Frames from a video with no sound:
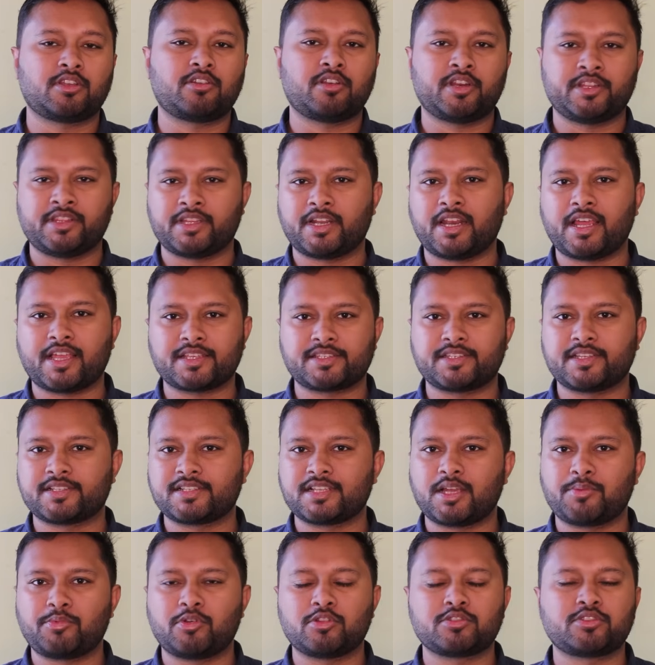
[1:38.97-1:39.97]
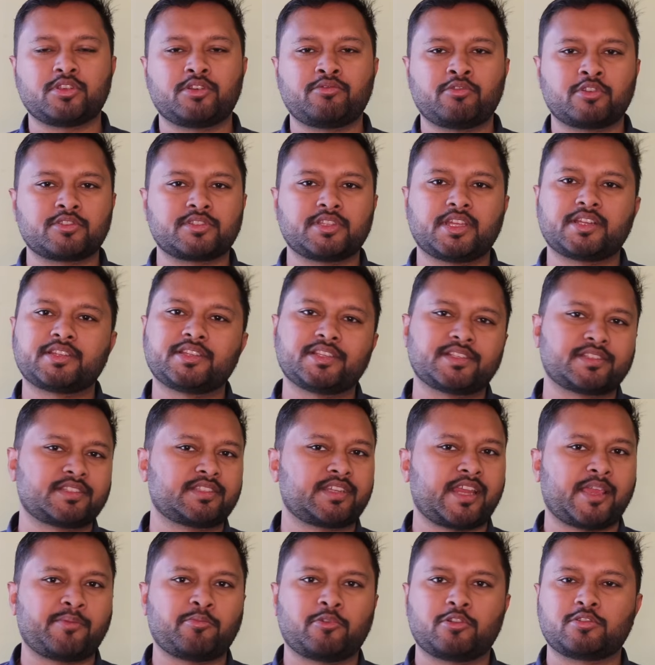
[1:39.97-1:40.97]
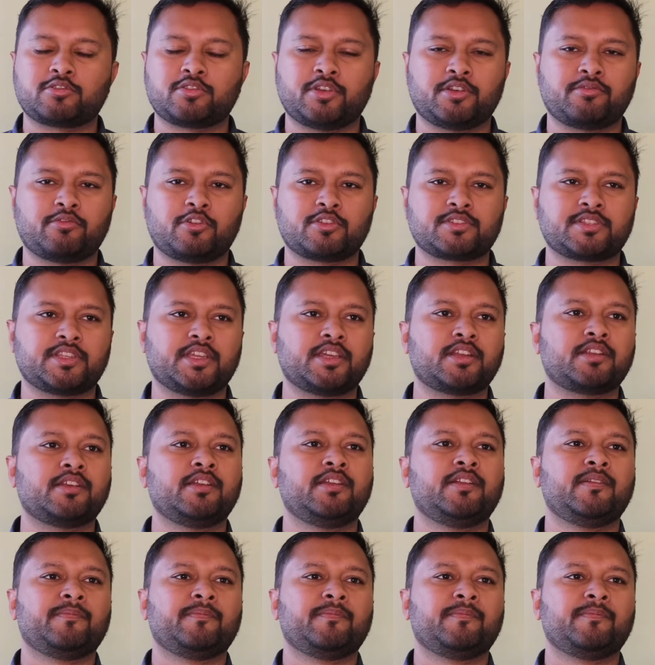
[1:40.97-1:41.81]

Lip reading: or in the last exam also it was there. This time also it was there.